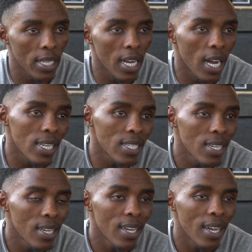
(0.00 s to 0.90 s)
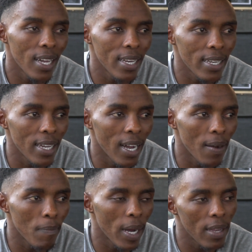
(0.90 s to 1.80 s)
in hard, and
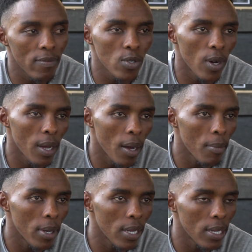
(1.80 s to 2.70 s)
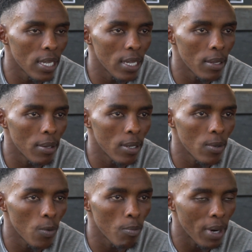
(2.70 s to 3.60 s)
I have to
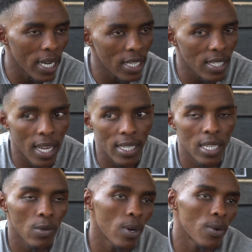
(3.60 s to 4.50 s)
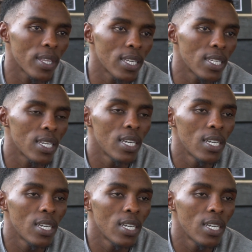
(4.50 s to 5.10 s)
manage that and work with it.